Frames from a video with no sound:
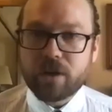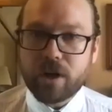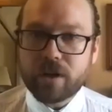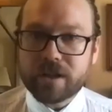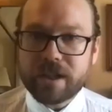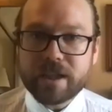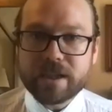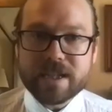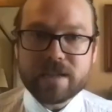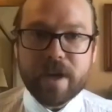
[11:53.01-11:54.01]
Currently, it's
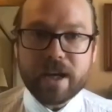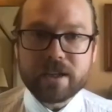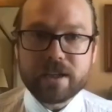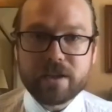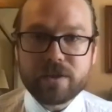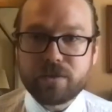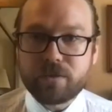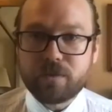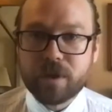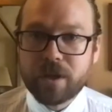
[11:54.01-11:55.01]
expected
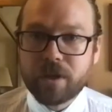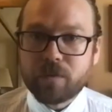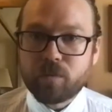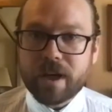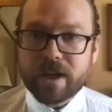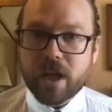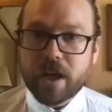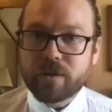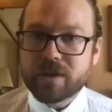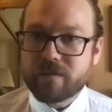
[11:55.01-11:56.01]
to raise
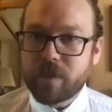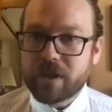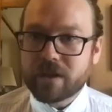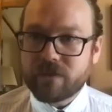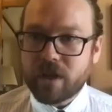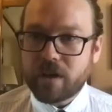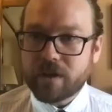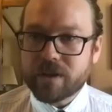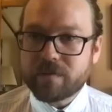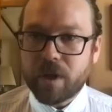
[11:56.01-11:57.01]
hundreds of millions of
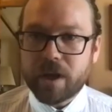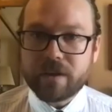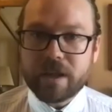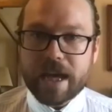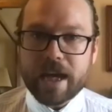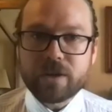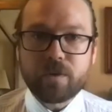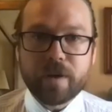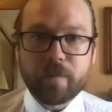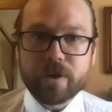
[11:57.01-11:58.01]
dollars, but the actual
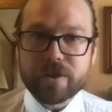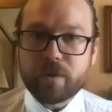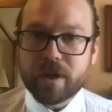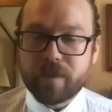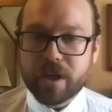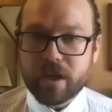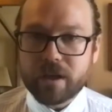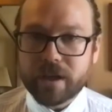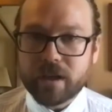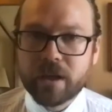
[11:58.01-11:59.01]
number is going to be
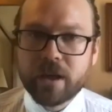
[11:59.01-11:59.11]
unclear.